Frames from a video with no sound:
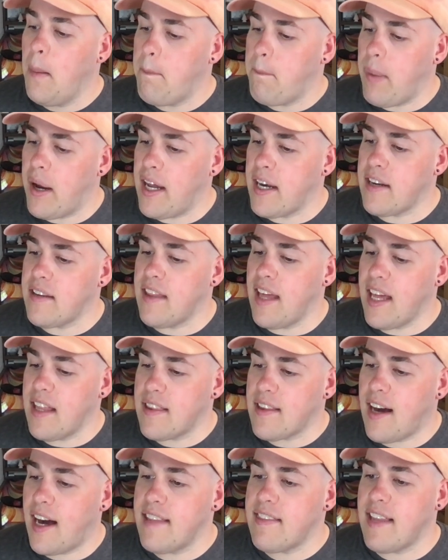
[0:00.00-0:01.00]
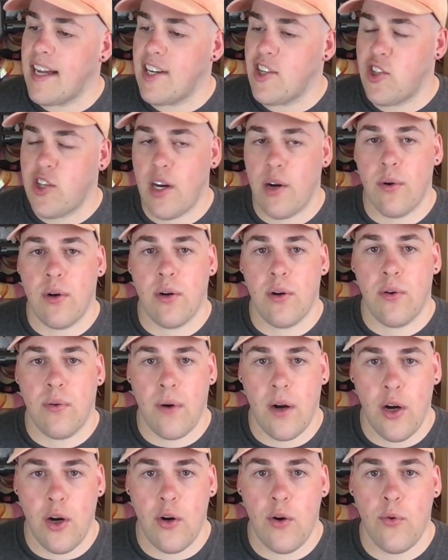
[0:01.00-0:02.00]
but they thought that Sheryl
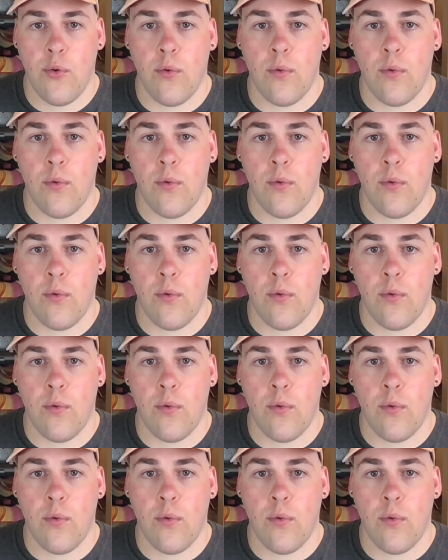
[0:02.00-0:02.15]
Crow